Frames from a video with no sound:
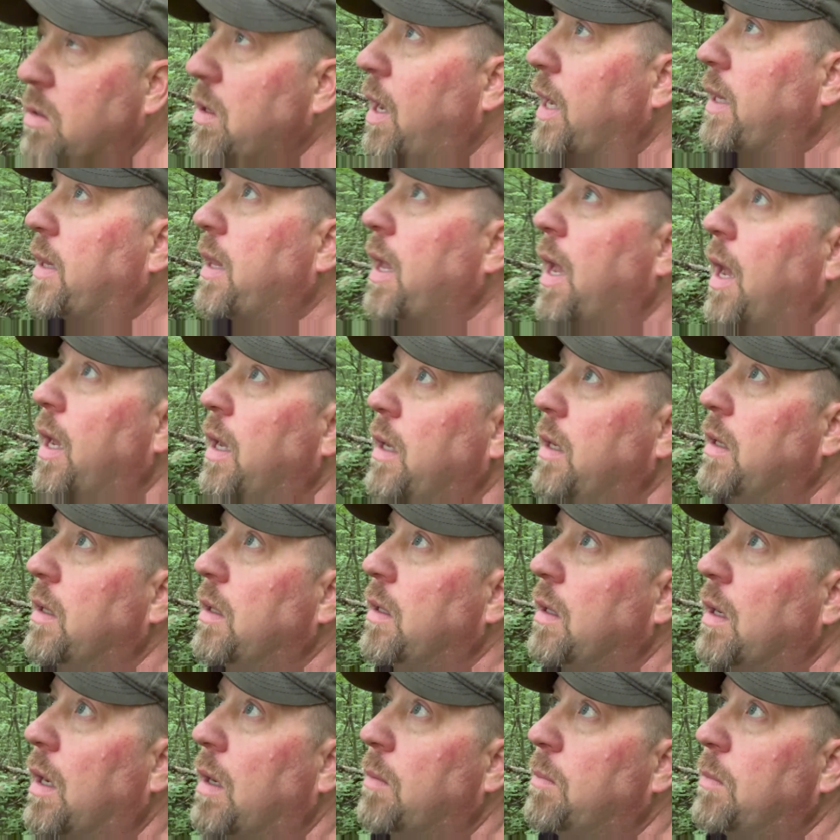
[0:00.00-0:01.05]
like that,
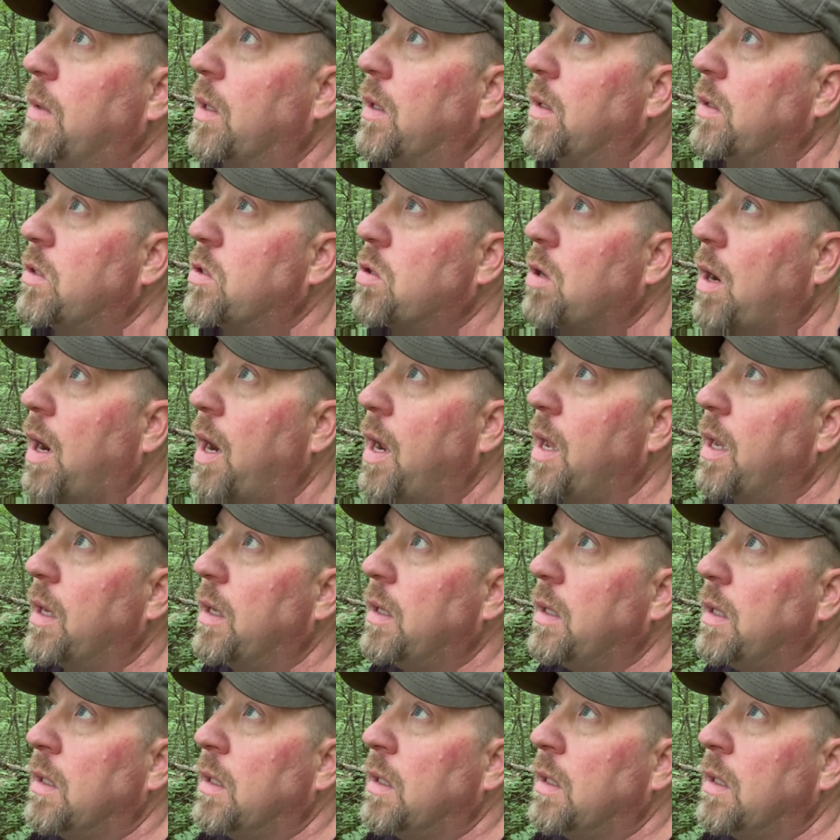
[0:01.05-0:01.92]
and I'm gonna try it